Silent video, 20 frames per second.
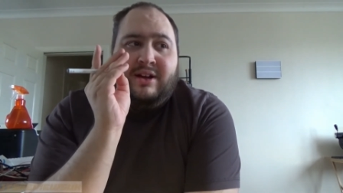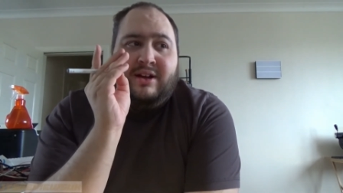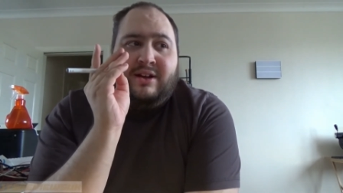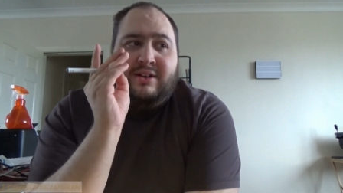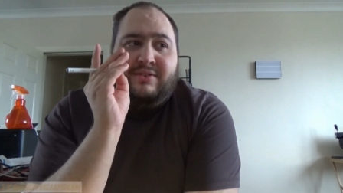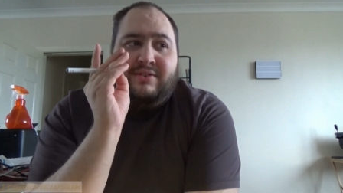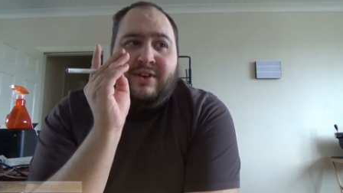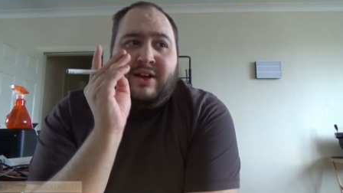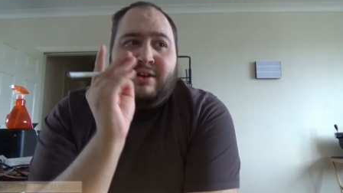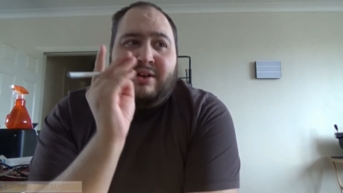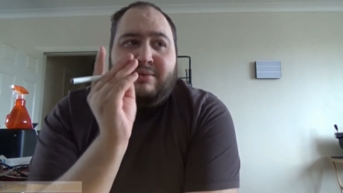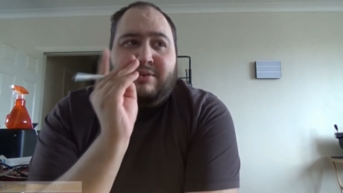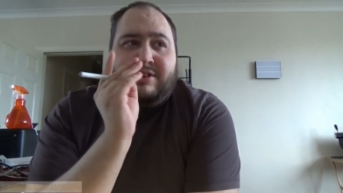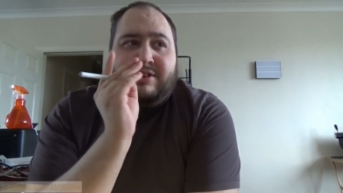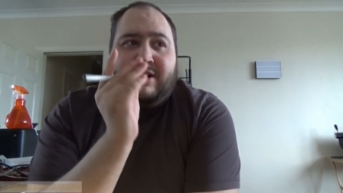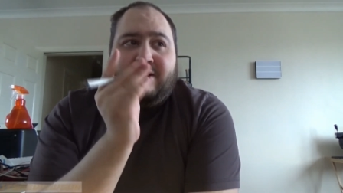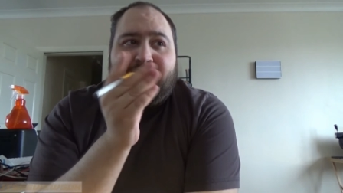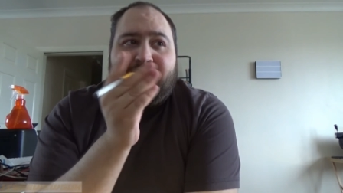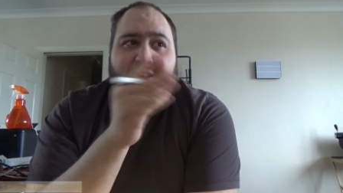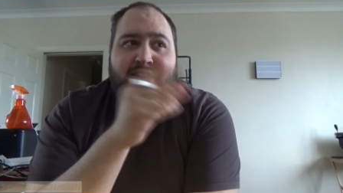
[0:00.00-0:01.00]
think would
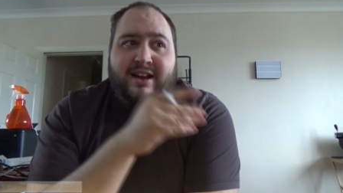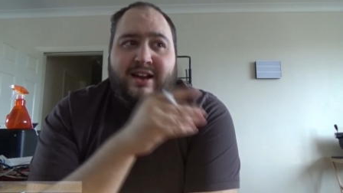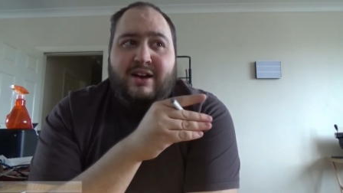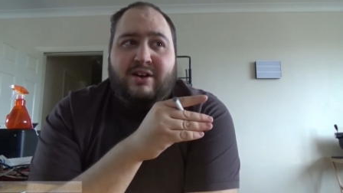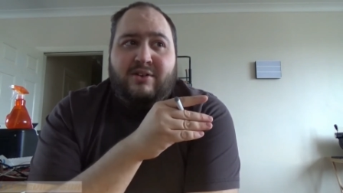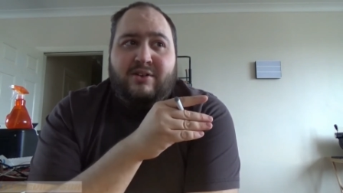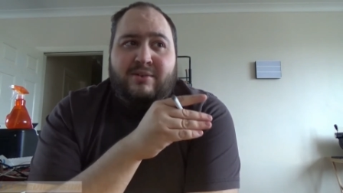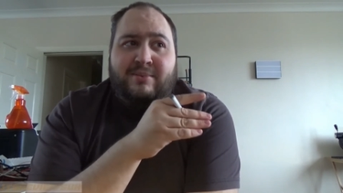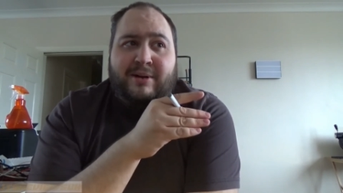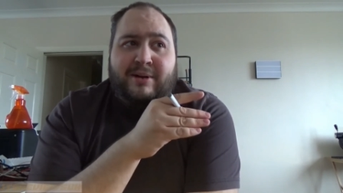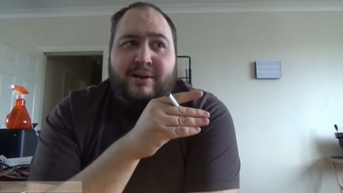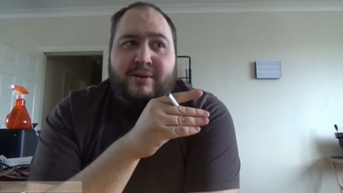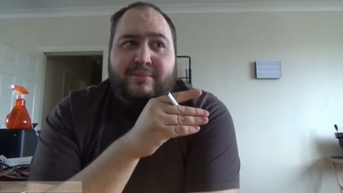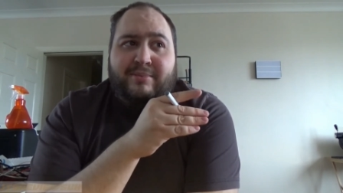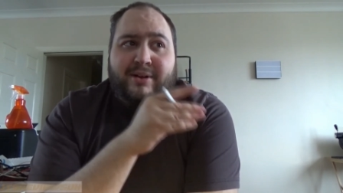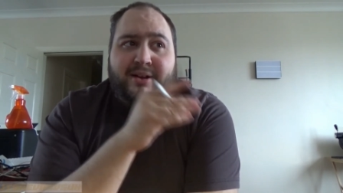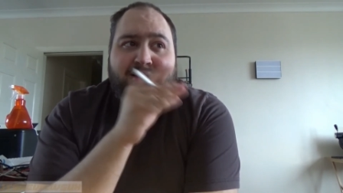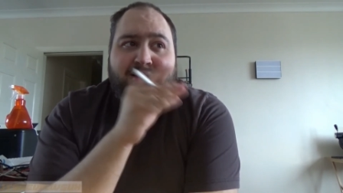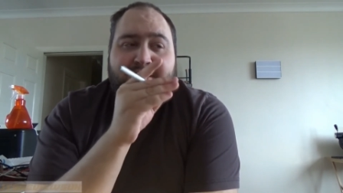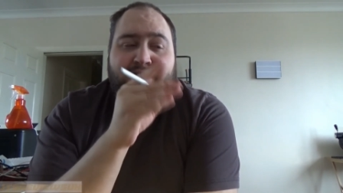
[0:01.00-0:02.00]
taste like caramel,
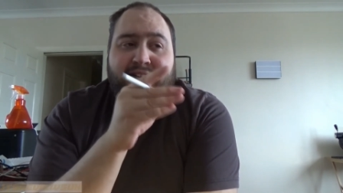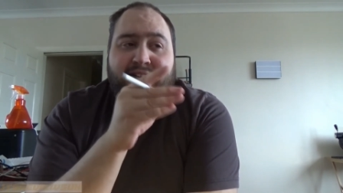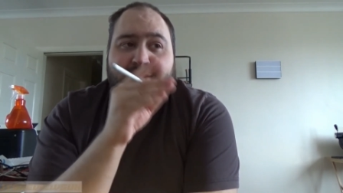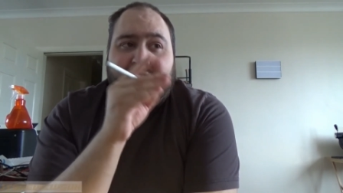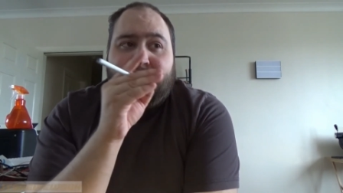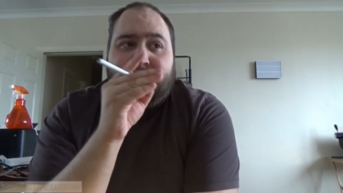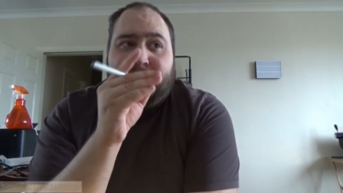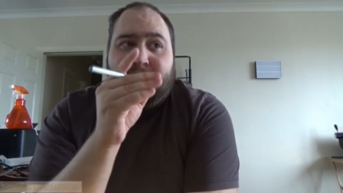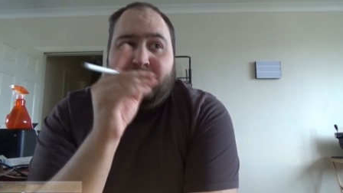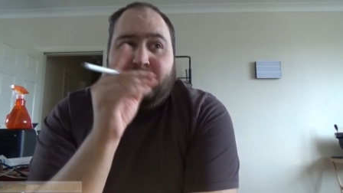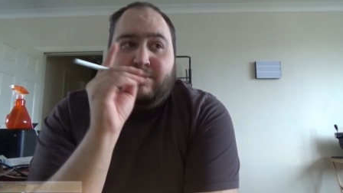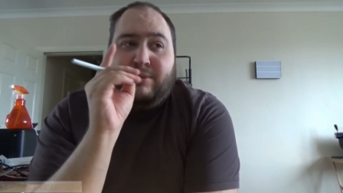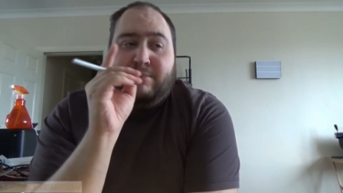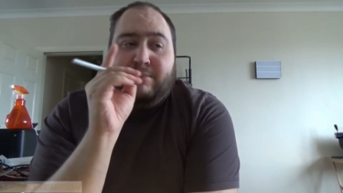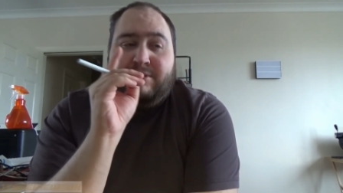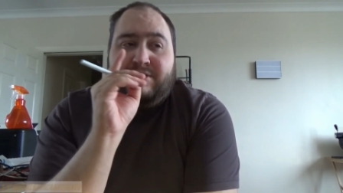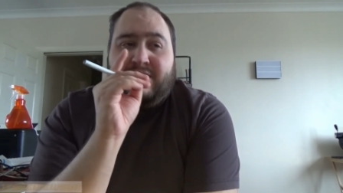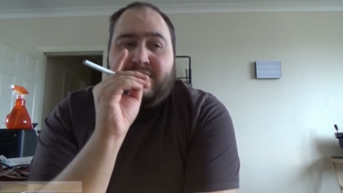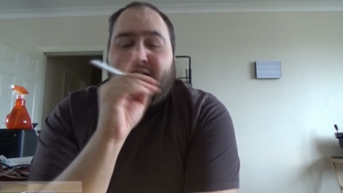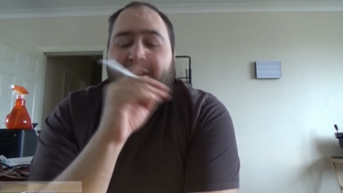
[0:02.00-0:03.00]
but it turns out to be
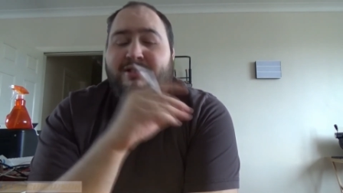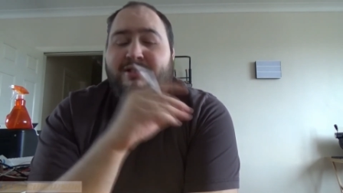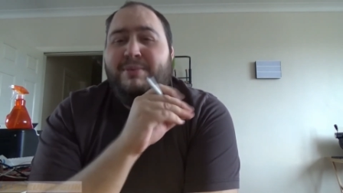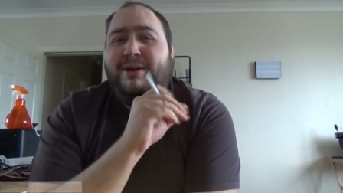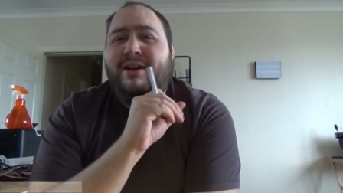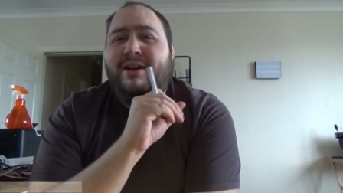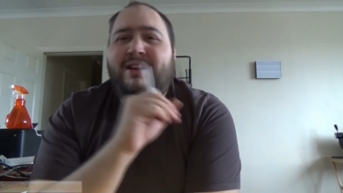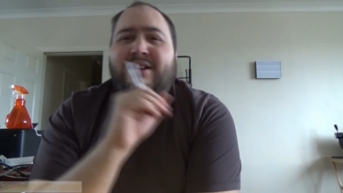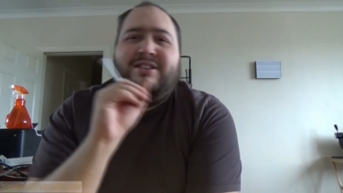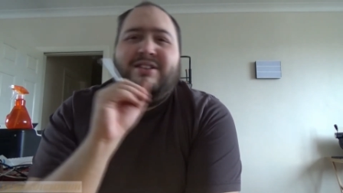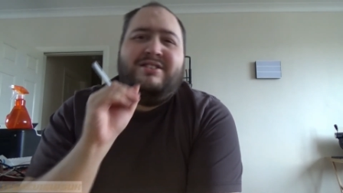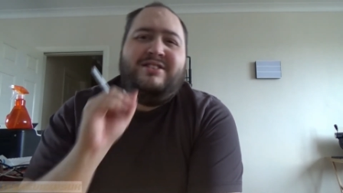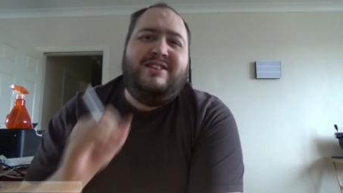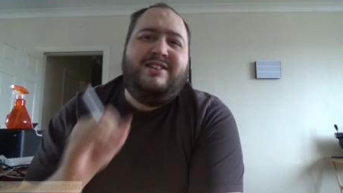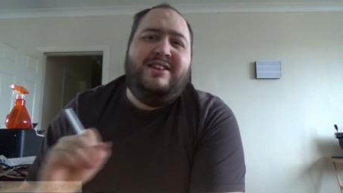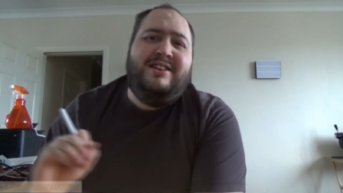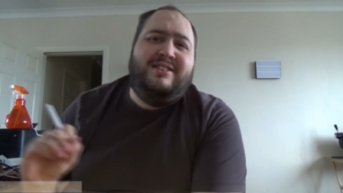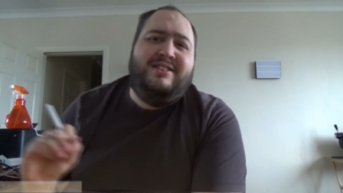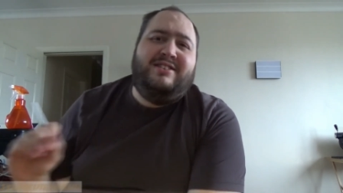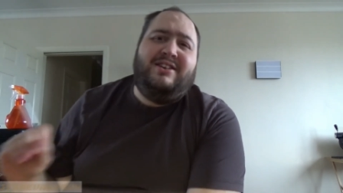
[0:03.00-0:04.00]
1%. It's a bit like the
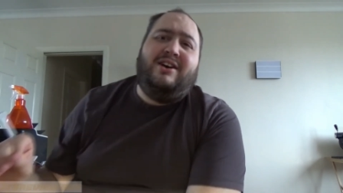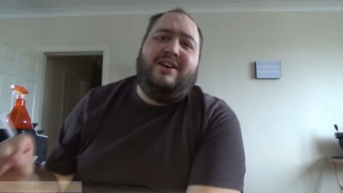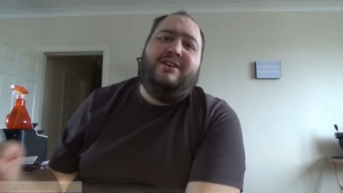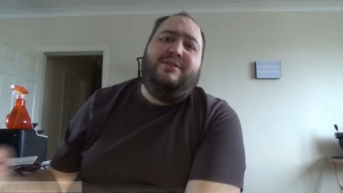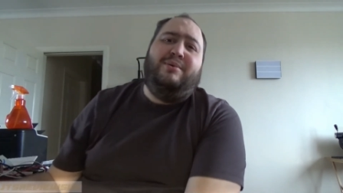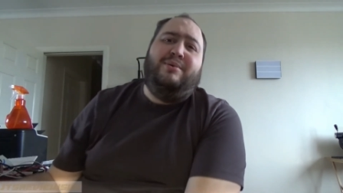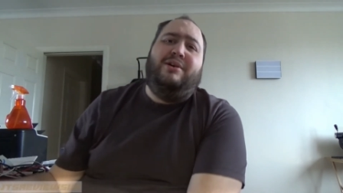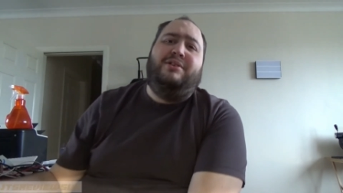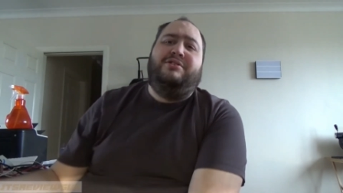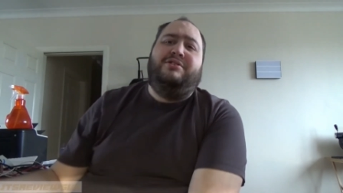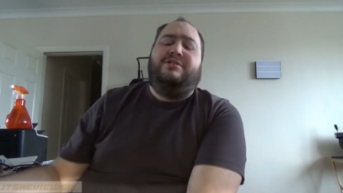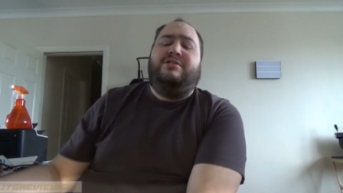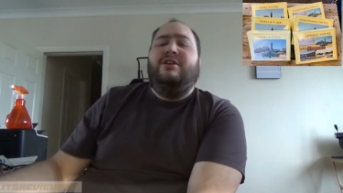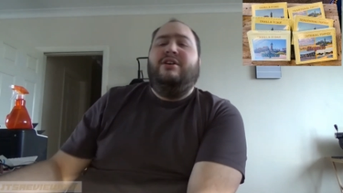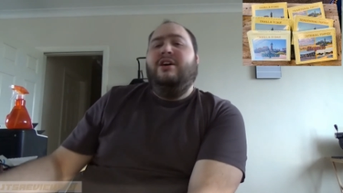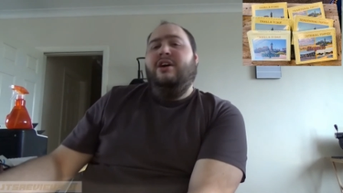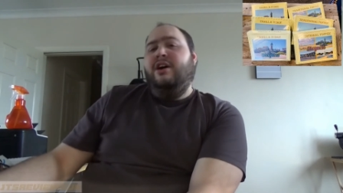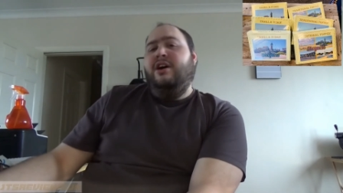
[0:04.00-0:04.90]
seaside ones.